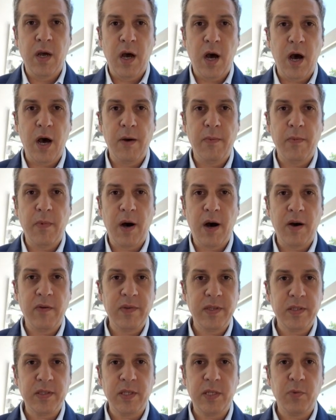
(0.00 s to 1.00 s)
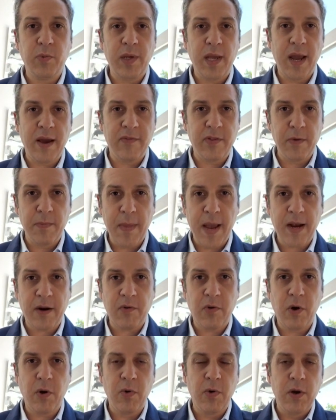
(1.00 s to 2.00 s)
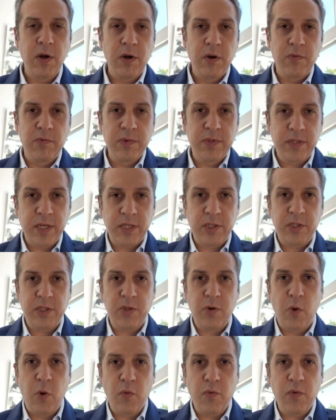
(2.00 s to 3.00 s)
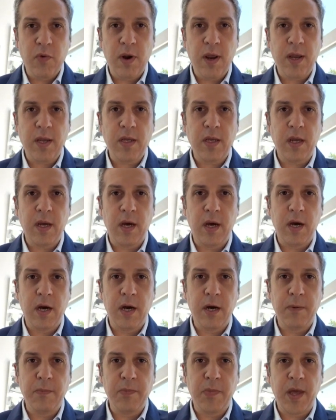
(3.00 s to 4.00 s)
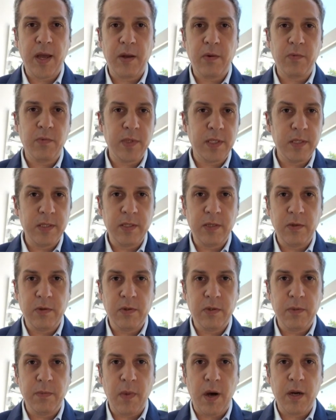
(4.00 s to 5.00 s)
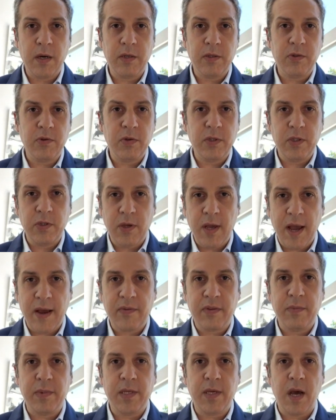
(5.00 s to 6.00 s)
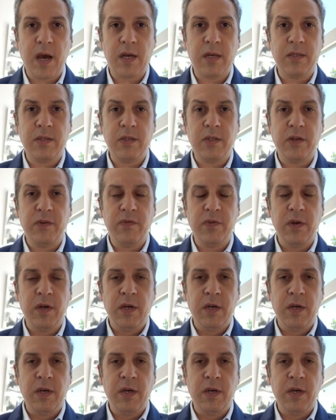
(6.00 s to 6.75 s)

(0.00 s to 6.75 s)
Obviously, we have the macro recession overhang that we continue to monitor and you have to be cognizant of.